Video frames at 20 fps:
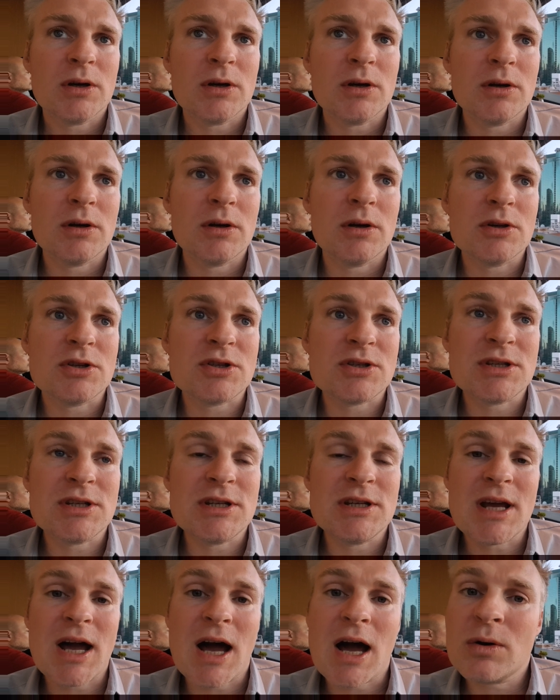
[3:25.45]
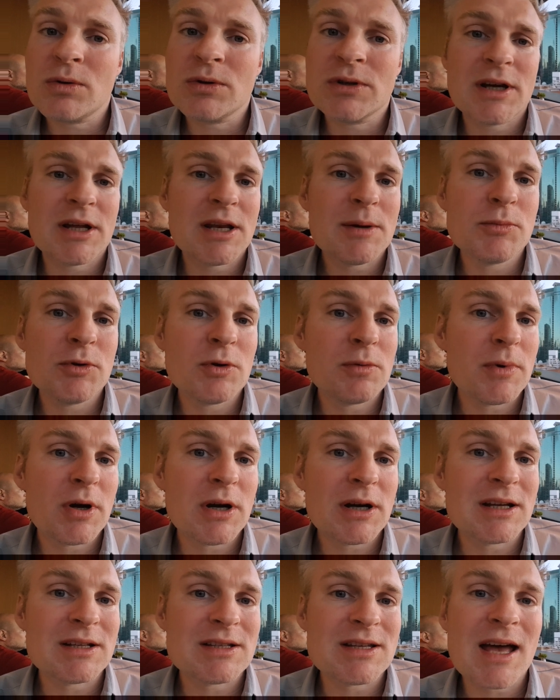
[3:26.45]
uh, see how the crypto
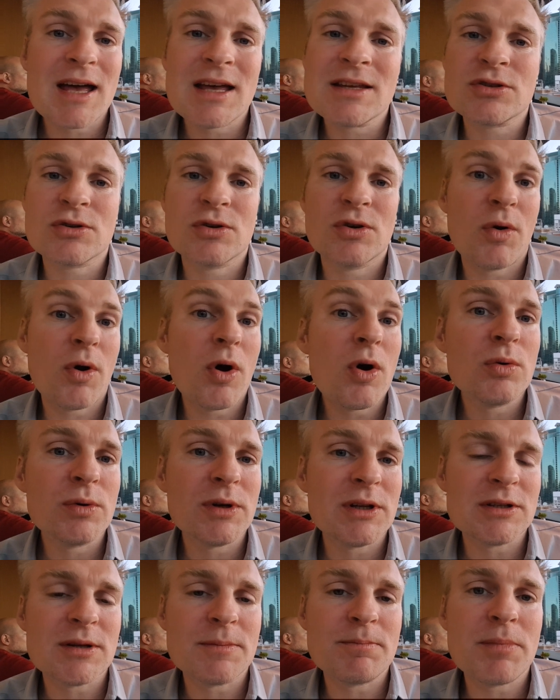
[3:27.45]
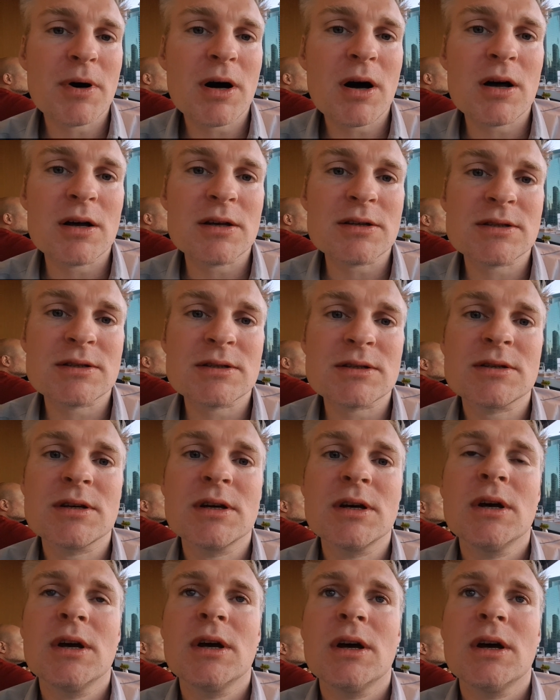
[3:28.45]
market has grown in the past.